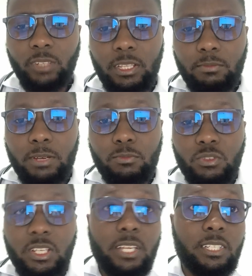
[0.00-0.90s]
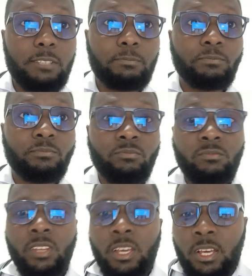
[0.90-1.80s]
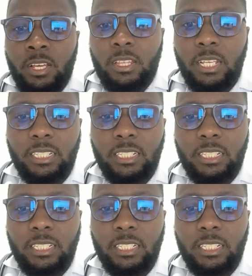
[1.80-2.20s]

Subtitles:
And the Bible says, "The